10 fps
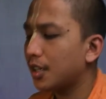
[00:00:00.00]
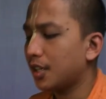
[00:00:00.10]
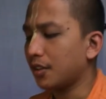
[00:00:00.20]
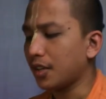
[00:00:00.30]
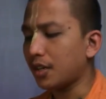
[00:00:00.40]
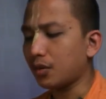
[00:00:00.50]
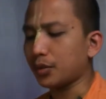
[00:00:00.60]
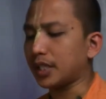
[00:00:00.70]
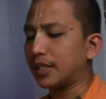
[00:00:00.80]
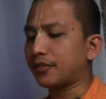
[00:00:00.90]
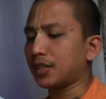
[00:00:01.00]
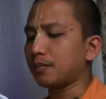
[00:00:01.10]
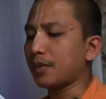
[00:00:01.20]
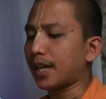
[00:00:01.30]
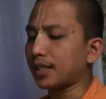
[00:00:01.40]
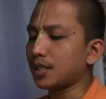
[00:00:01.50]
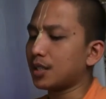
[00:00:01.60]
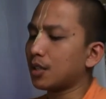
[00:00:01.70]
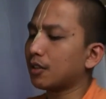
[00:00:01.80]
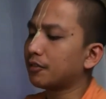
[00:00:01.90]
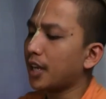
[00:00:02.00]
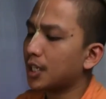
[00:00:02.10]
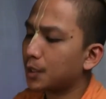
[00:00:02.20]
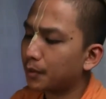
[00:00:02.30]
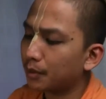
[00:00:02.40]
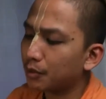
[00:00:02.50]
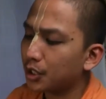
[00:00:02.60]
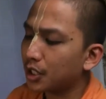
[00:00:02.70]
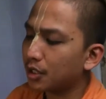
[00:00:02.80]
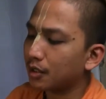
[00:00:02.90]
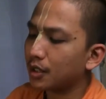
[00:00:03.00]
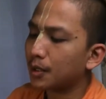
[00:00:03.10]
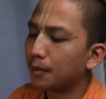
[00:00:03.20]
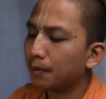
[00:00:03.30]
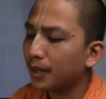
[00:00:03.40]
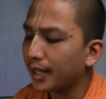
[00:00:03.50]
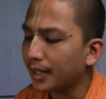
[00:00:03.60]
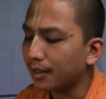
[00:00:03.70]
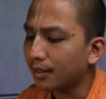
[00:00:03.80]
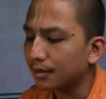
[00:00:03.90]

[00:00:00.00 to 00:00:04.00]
there were different bands of expert musicians playing.